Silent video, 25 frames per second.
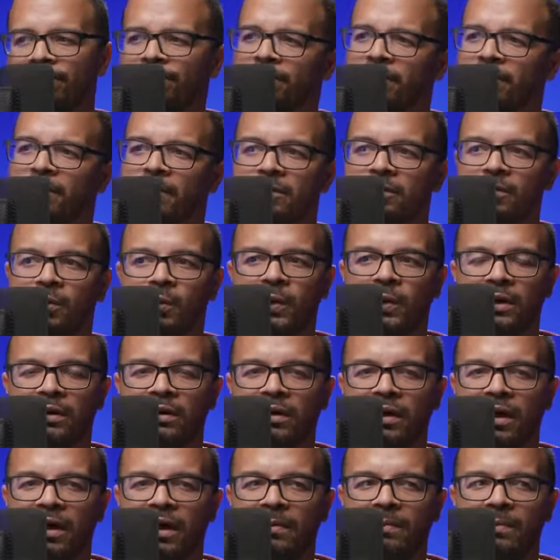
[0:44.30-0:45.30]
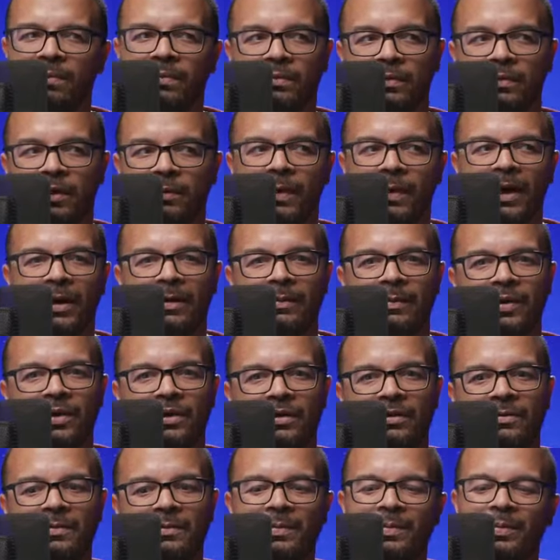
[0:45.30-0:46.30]
It's a weird name, in my
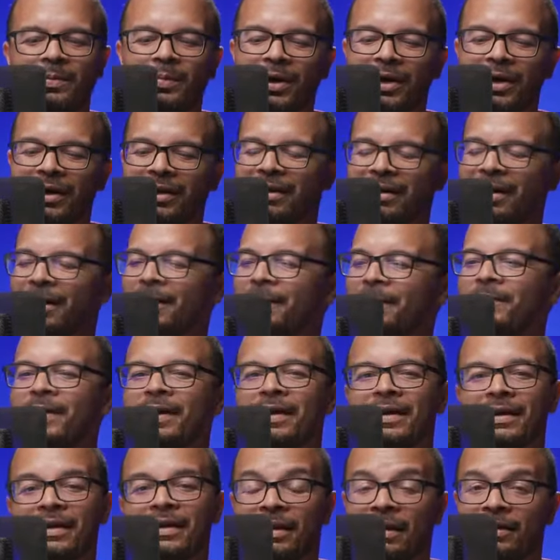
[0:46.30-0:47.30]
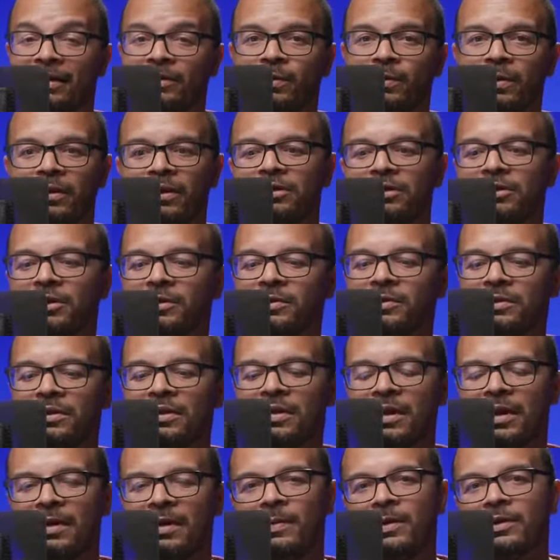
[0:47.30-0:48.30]
opinion, but that's what they chose to
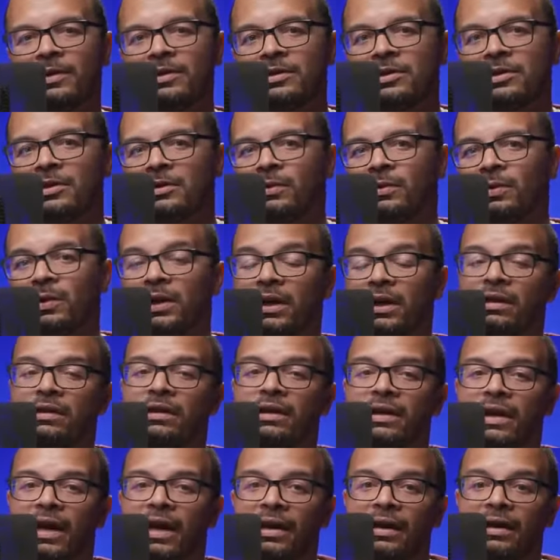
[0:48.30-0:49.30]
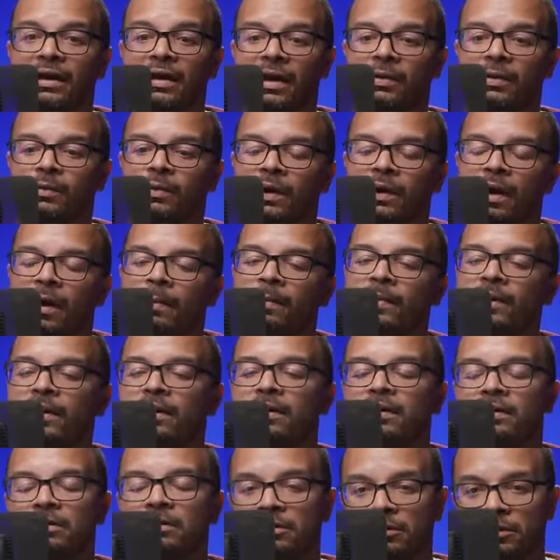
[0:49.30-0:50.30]
name it. So we're going to look at it, and I'm going
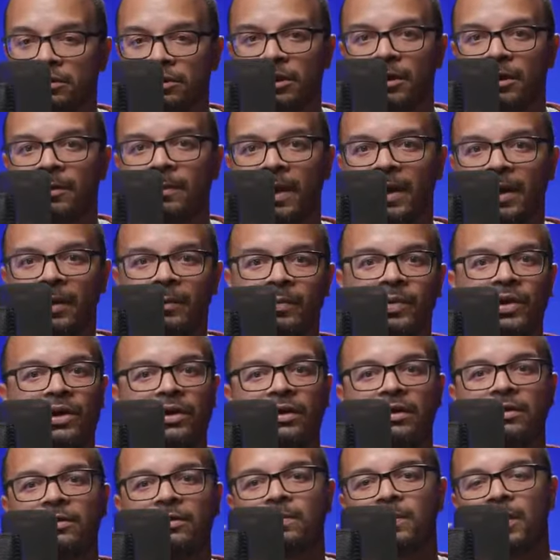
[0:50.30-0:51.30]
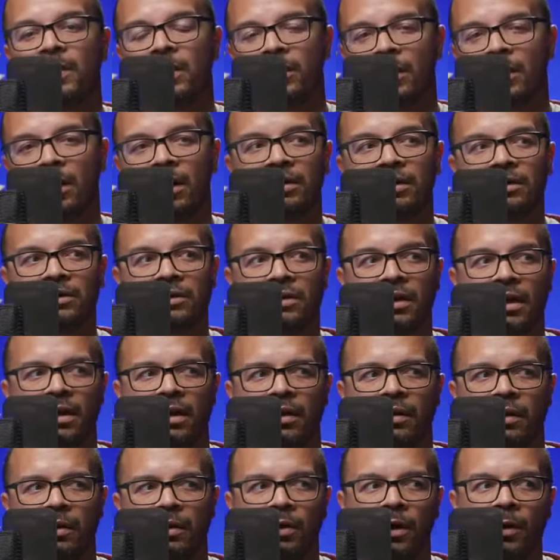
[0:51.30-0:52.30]
to share my opinions, my thoughts,
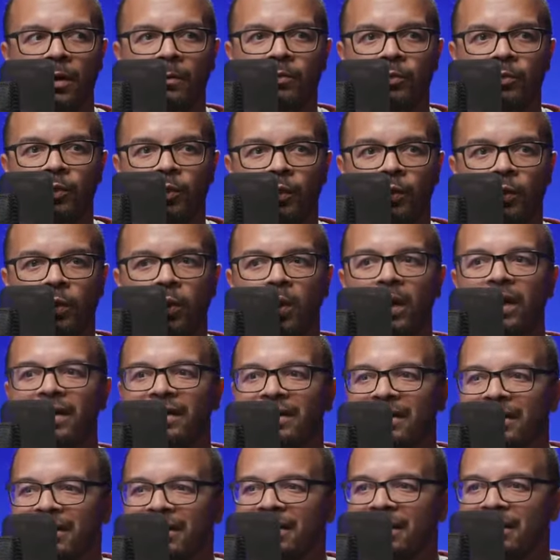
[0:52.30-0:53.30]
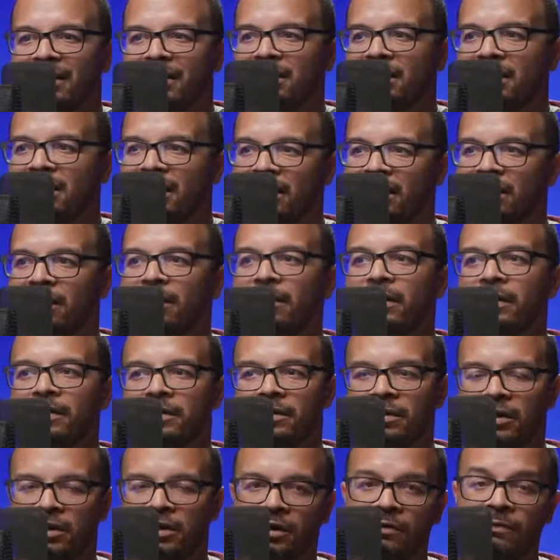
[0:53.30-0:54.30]
what this gear
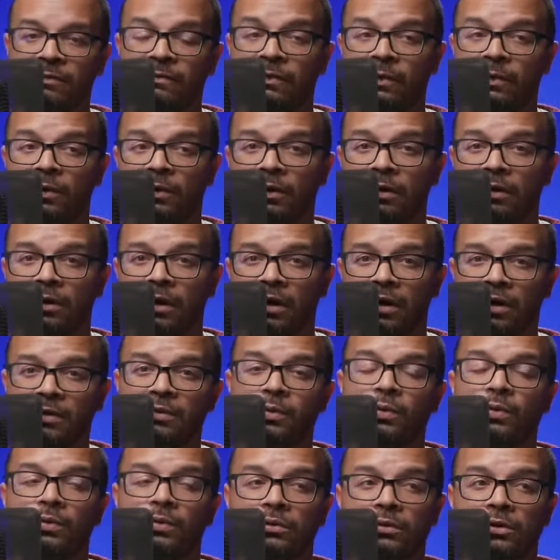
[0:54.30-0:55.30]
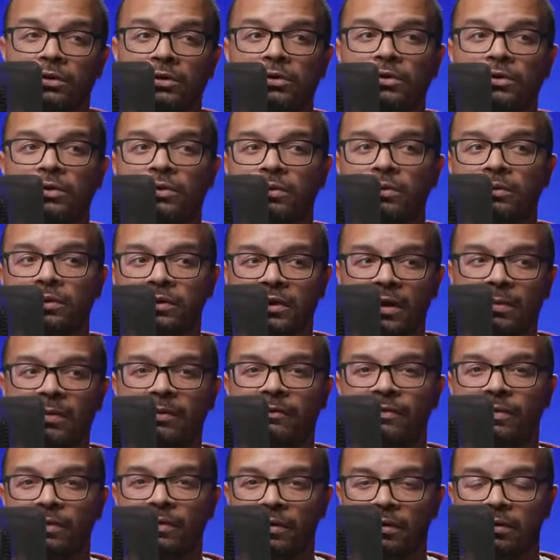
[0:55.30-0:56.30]
is good for, who
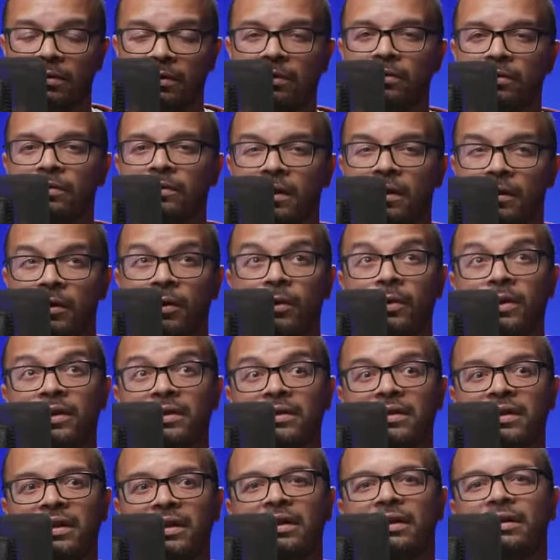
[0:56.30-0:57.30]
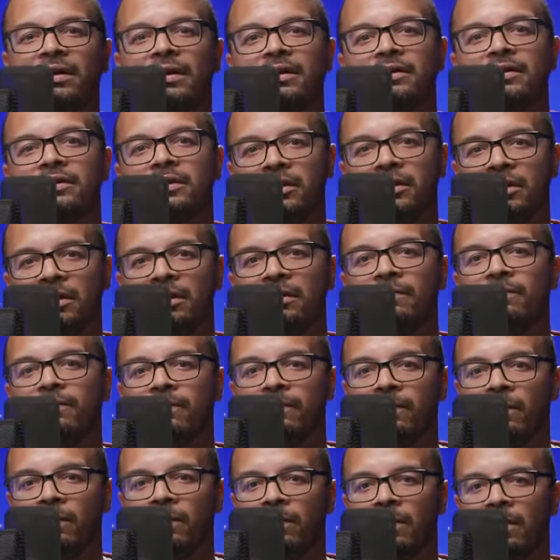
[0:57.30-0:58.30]
this gear is good
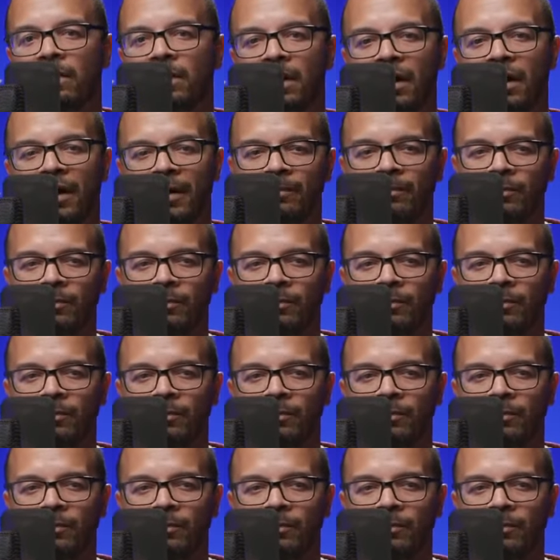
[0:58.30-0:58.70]
for,